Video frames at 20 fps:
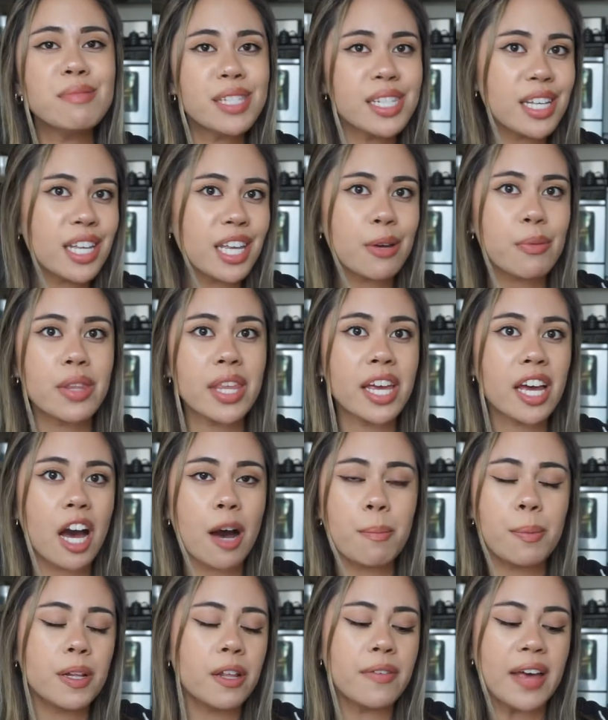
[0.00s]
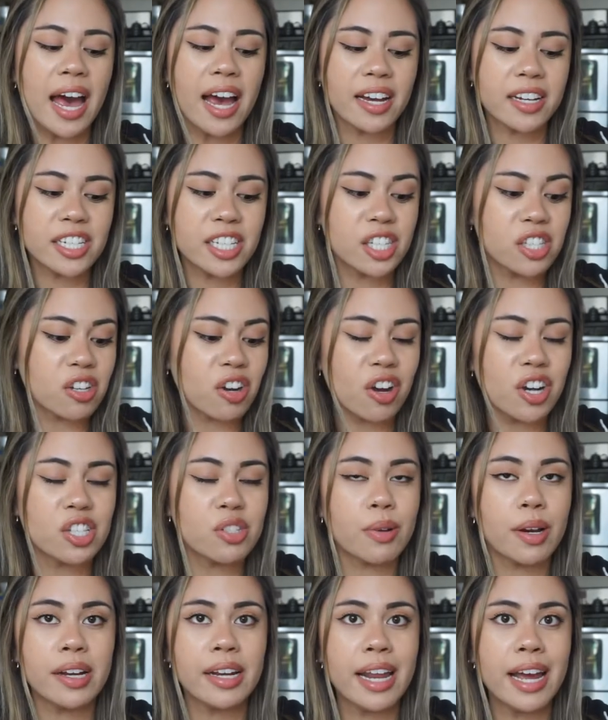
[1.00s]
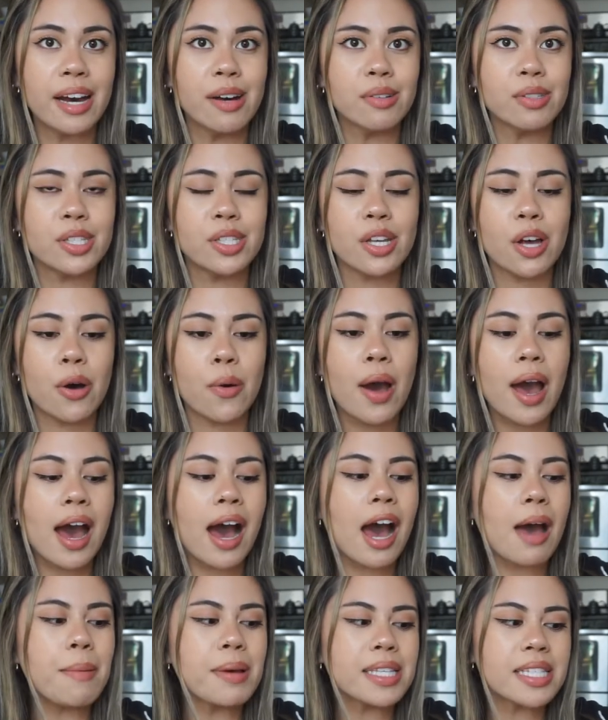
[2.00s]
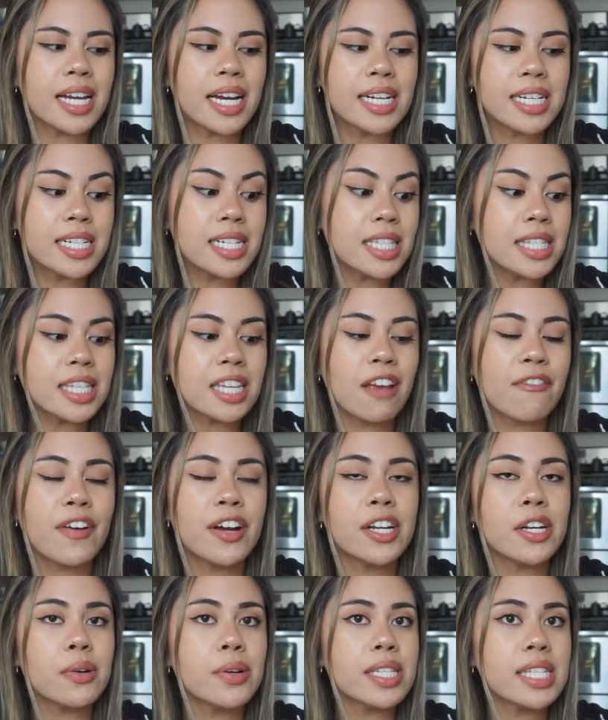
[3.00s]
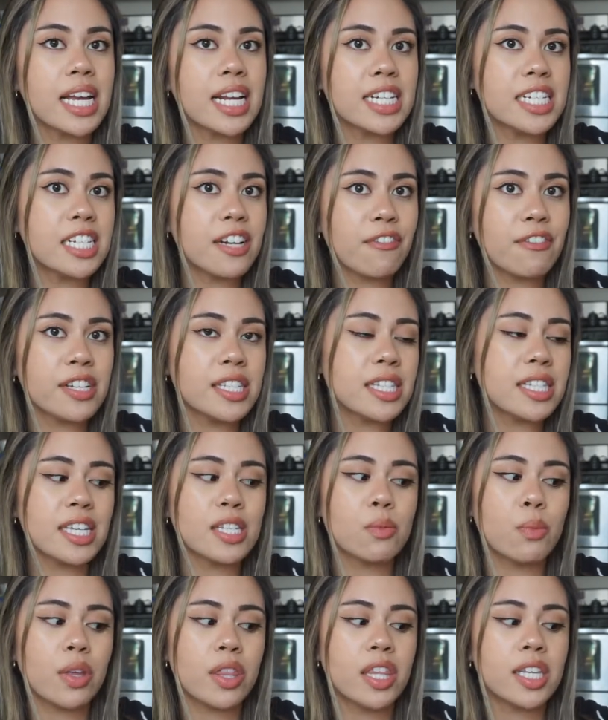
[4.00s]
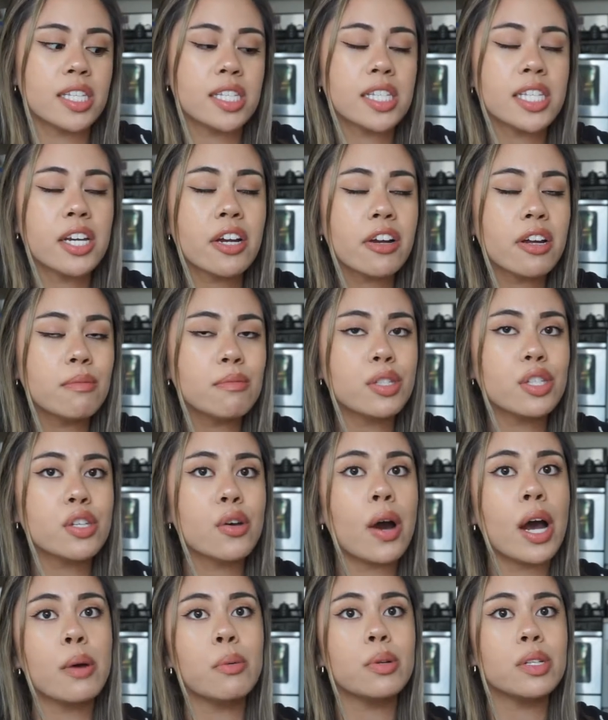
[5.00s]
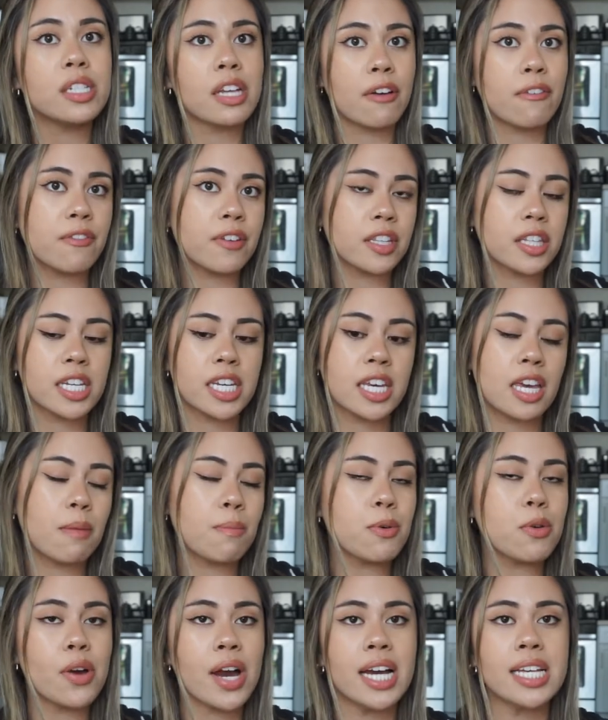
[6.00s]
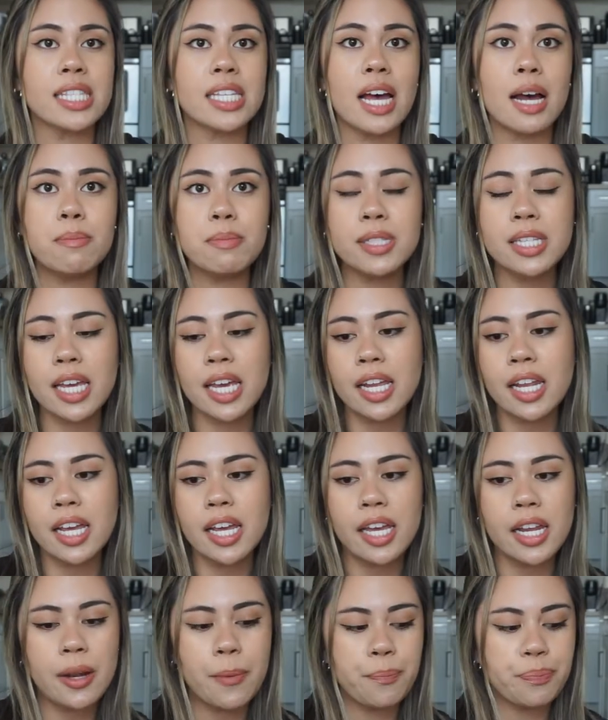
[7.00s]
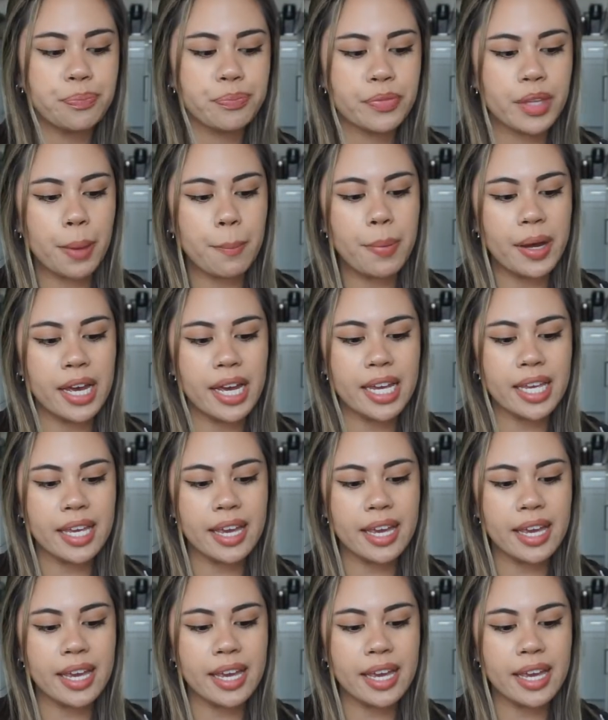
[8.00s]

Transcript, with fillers: dealing with a couple of acne scars right now. So I'm excited to see if I notice any differences with this serum. So I will definitely keep you guys updated. But